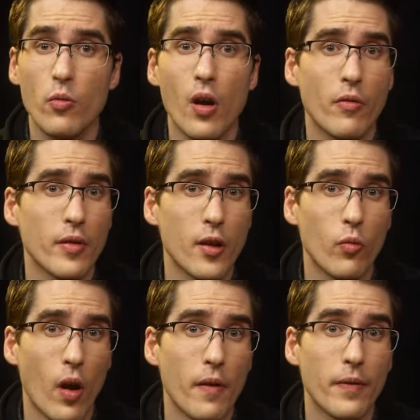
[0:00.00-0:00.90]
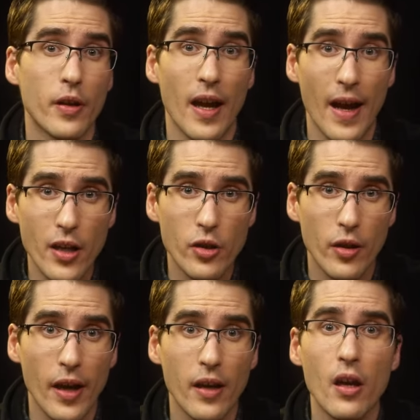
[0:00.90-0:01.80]
work really well for an edge
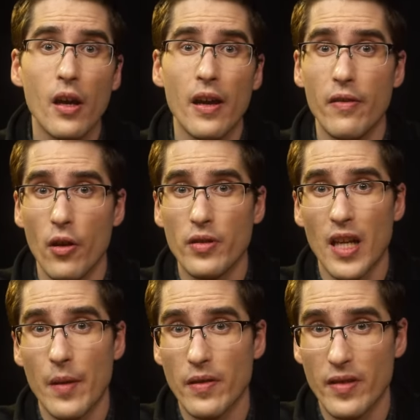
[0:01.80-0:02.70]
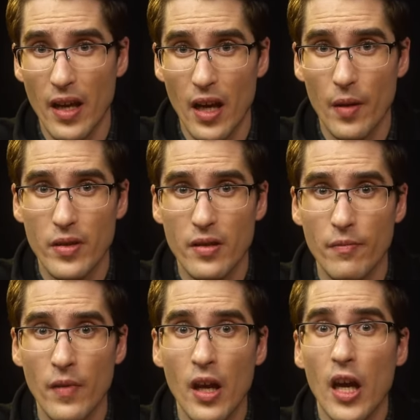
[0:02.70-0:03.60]
light in those types of setups.
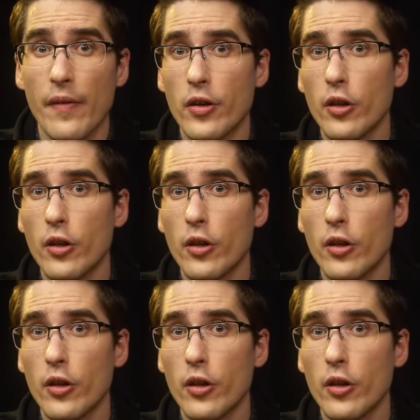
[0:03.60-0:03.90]
If you're